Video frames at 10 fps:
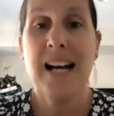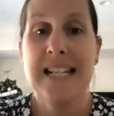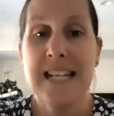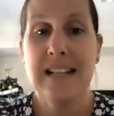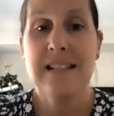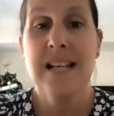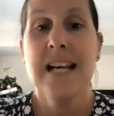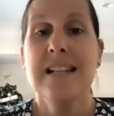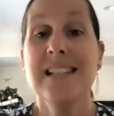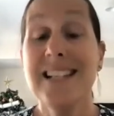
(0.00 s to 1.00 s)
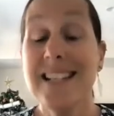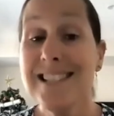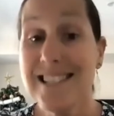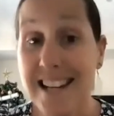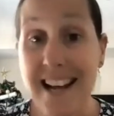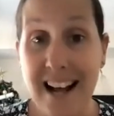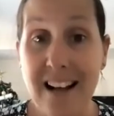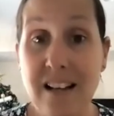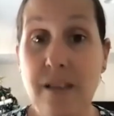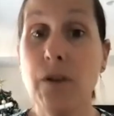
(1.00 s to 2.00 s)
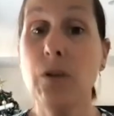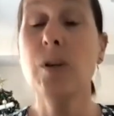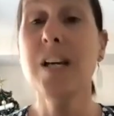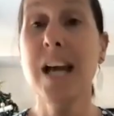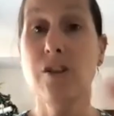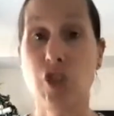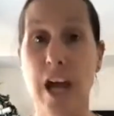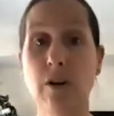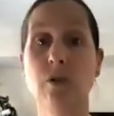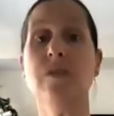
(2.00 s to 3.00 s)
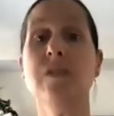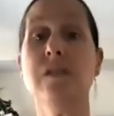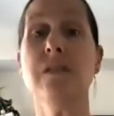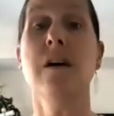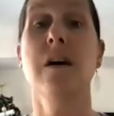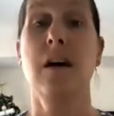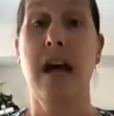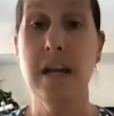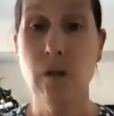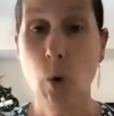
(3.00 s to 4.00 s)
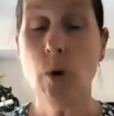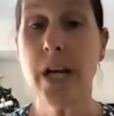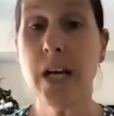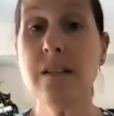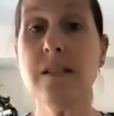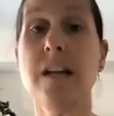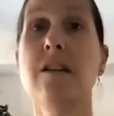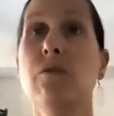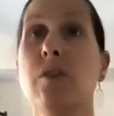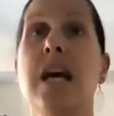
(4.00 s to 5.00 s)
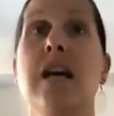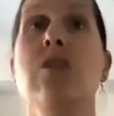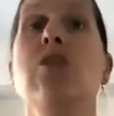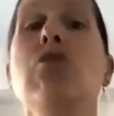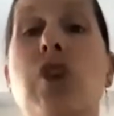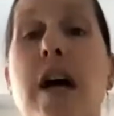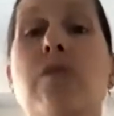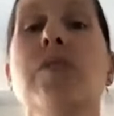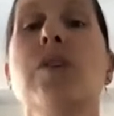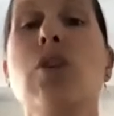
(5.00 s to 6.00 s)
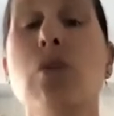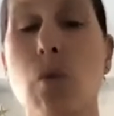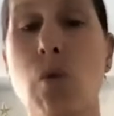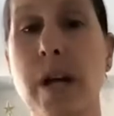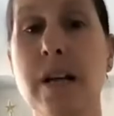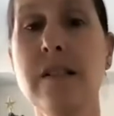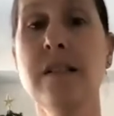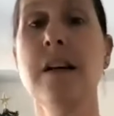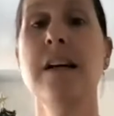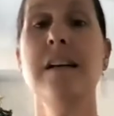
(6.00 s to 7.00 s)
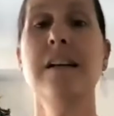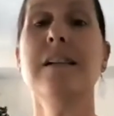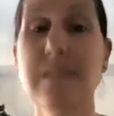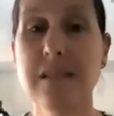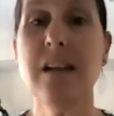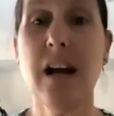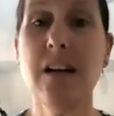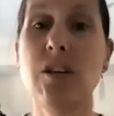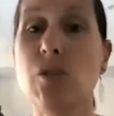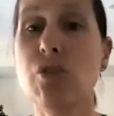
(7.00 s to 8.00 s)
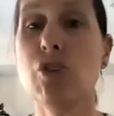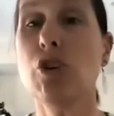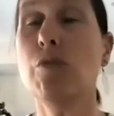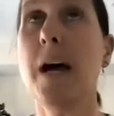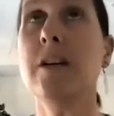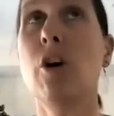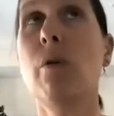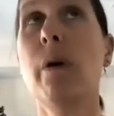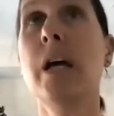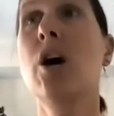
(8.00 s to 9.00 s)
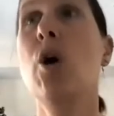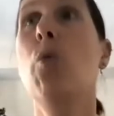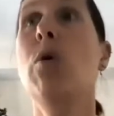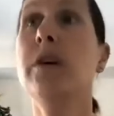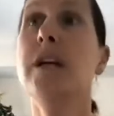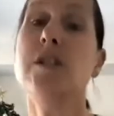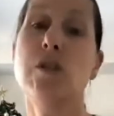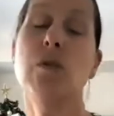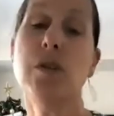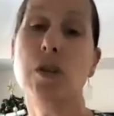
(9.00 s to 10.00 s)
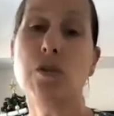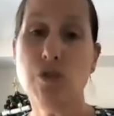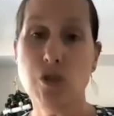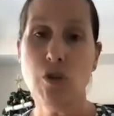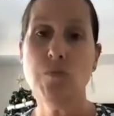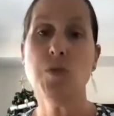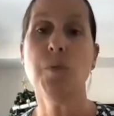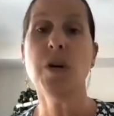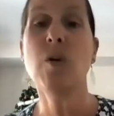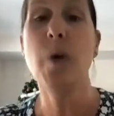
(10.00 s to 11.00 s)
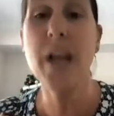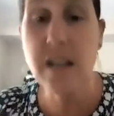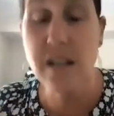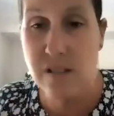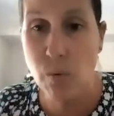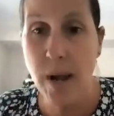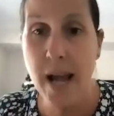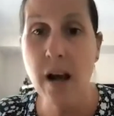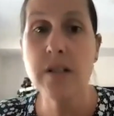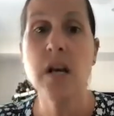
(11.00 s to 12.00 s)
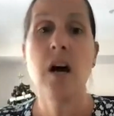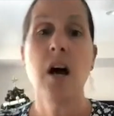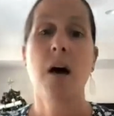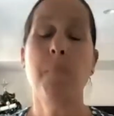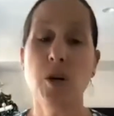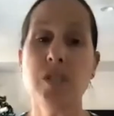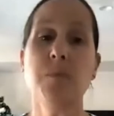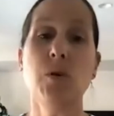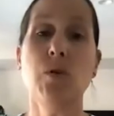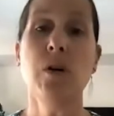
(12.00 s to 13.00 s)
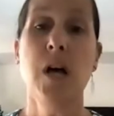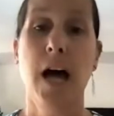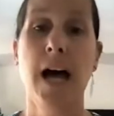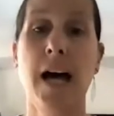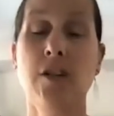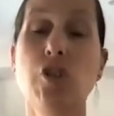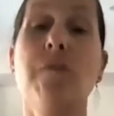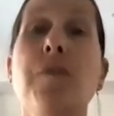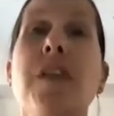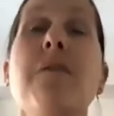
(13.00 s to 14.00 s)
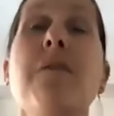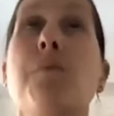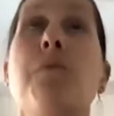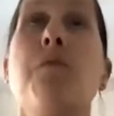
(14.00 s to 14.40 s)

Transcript: ideas. So consider, if you're looking at channels and audience, and you're looking at new channels and new audience, consider YouTube and going, what can I do on YouTube to bring awareness around a possible Uh, for, their, for,